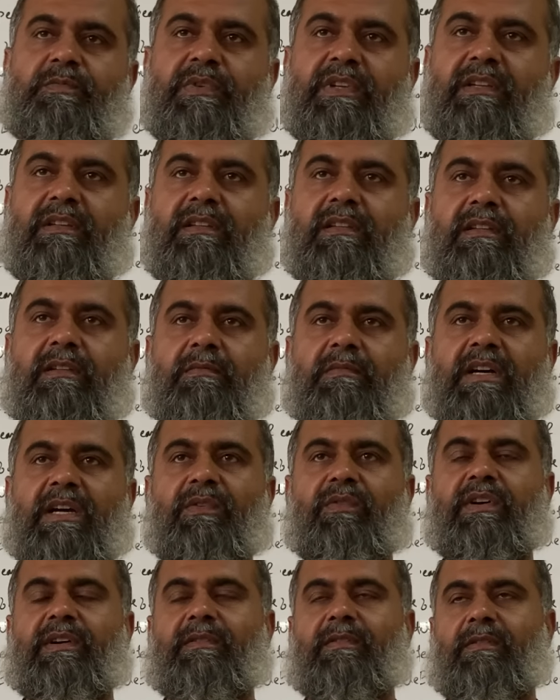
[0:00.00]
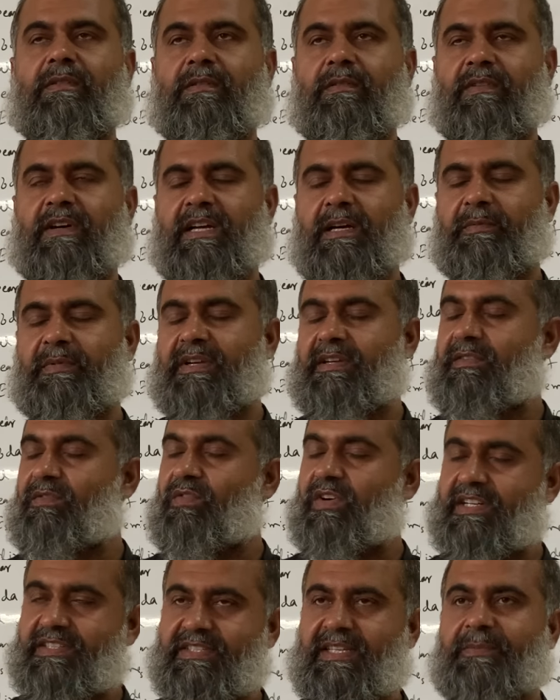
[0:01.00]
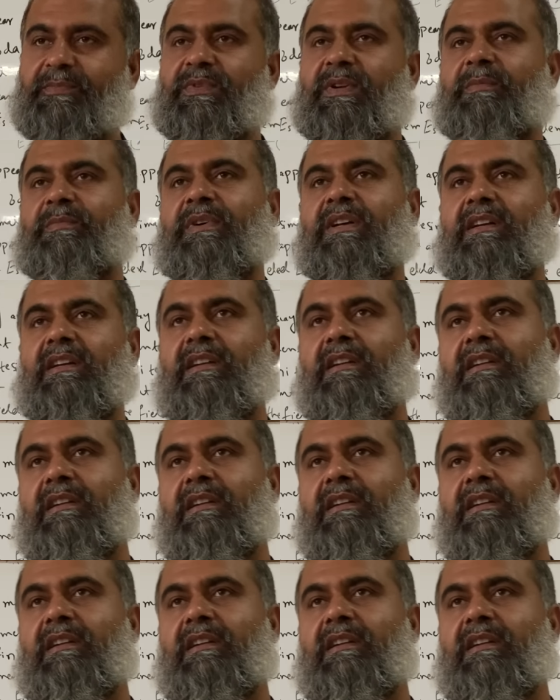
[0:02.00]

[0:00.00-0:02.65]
me via my WhatsApp number